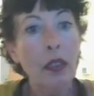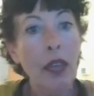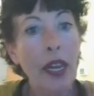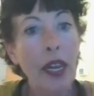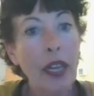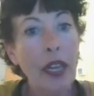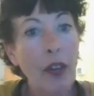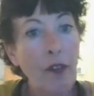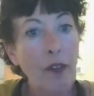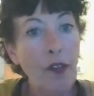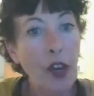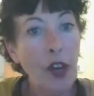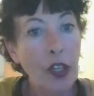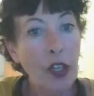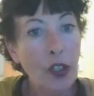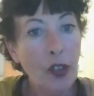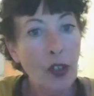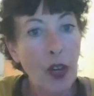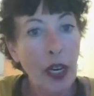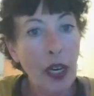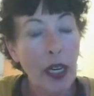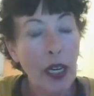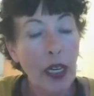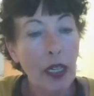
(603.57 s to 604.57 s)
I get
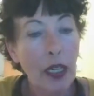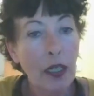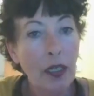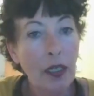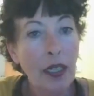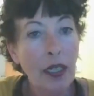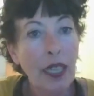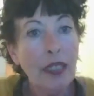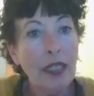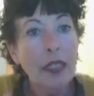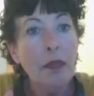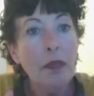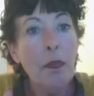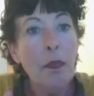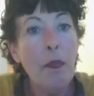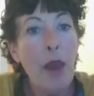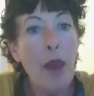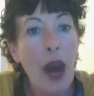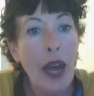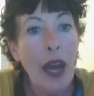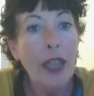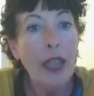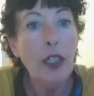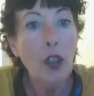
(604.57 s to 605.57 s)
frustrated. That's
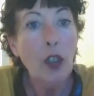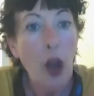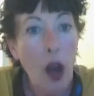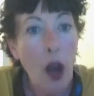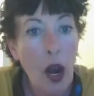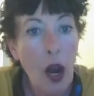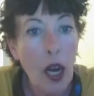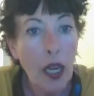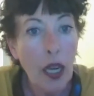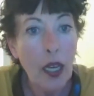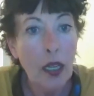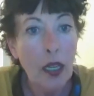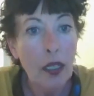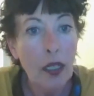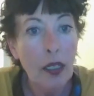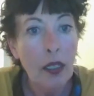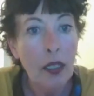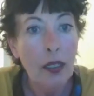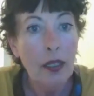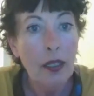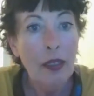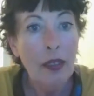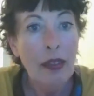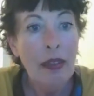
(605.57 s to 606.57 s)
my dog.
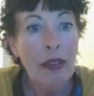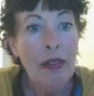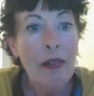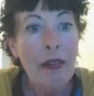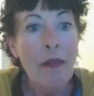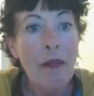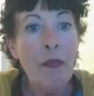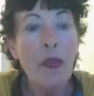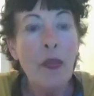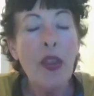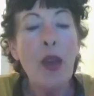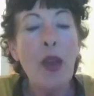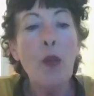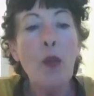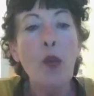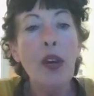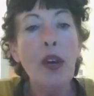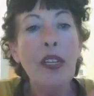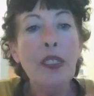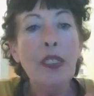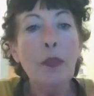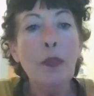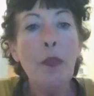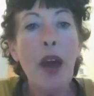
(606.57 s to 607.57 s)
And
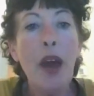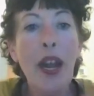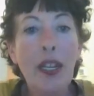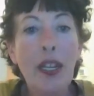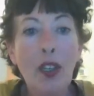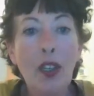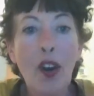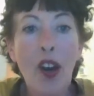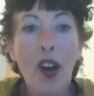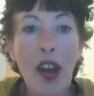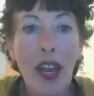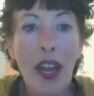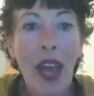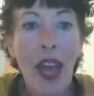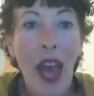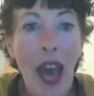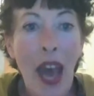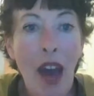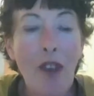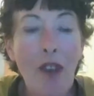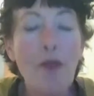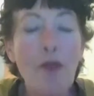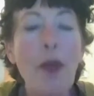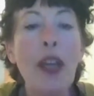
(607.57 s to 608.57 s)
what does my dog
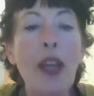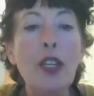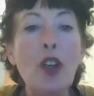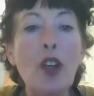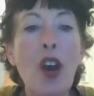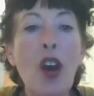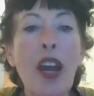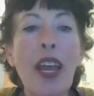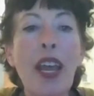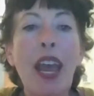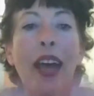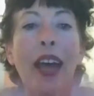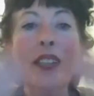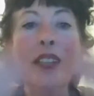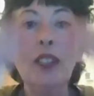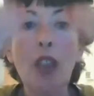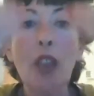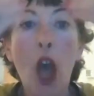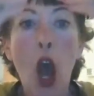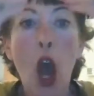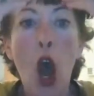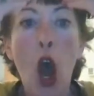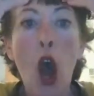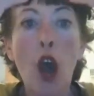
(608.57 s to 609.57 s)
have? My dog has
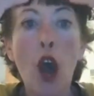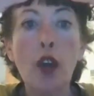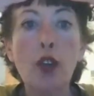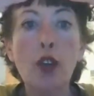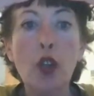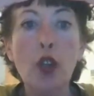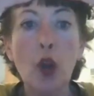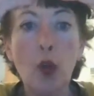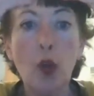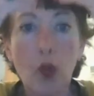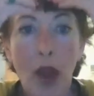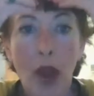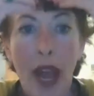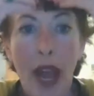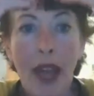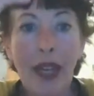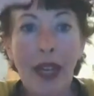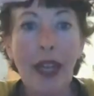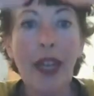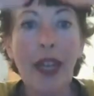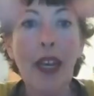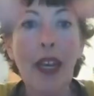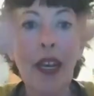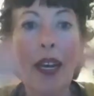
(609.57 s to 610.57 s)

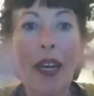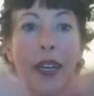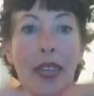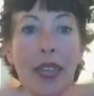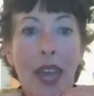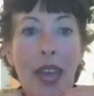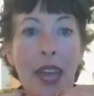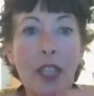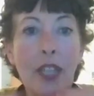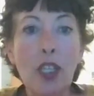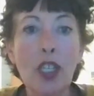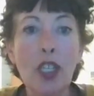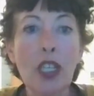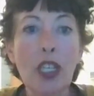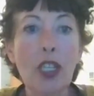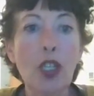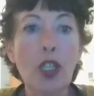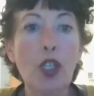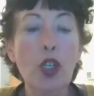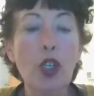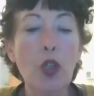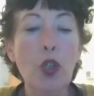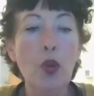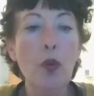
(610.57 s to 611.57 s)
direct
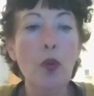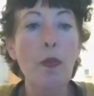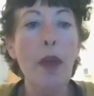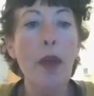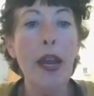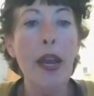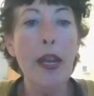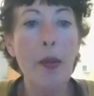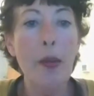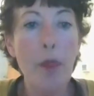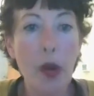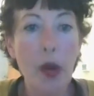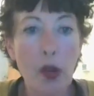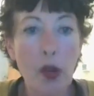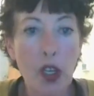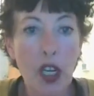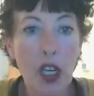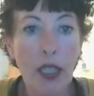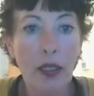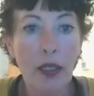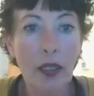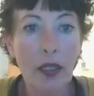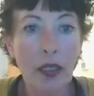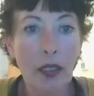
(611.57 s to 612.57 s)
connection to my
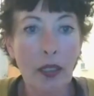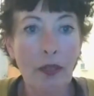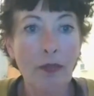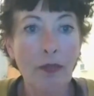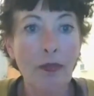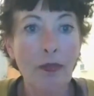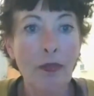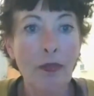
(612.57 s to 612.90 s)
emotions.